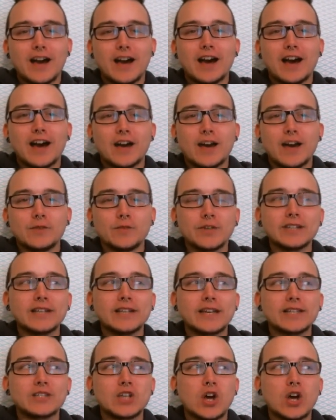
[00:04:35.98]
I
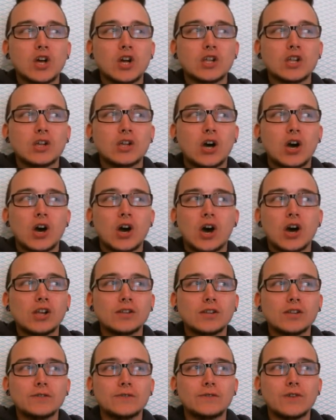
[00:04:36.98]
realized all
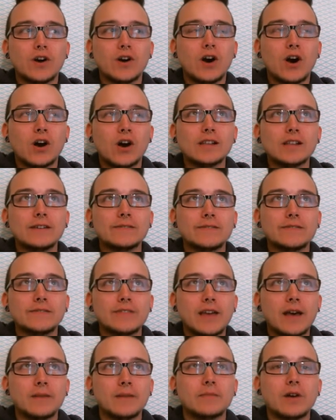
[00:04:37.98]
of
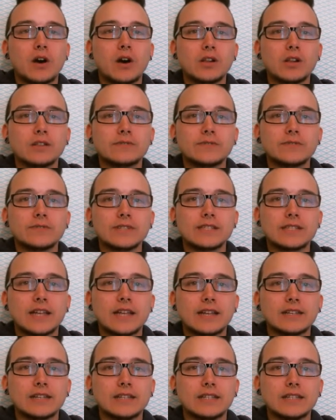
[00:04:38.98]
them all of a
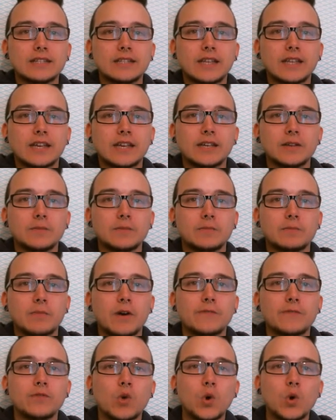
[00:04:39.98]
sudden. Like,
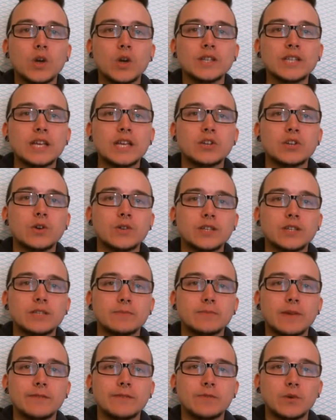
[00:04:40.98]
of course, I noticed
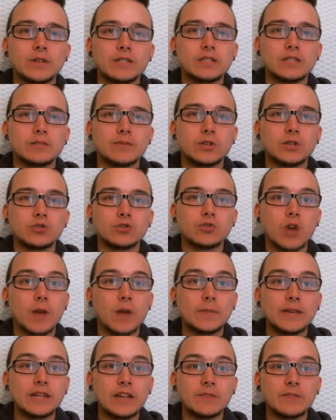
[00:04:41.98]
my voice has been
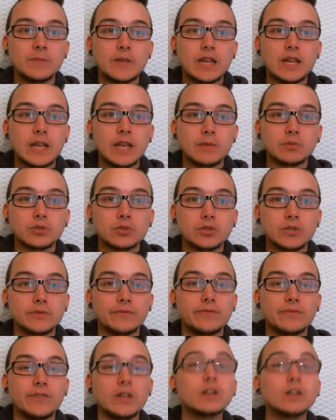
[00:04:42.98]
dropping. I've been able to
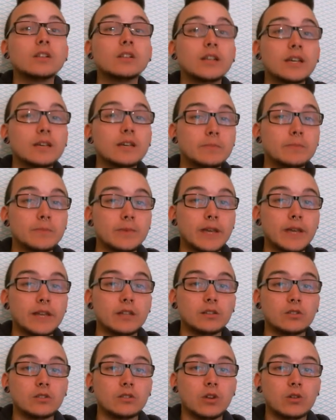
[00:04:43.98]
feel it
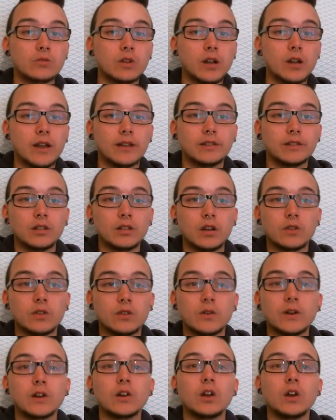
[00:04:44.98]
getting lower and
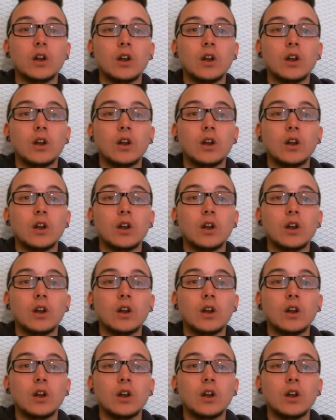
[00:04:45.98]
lower.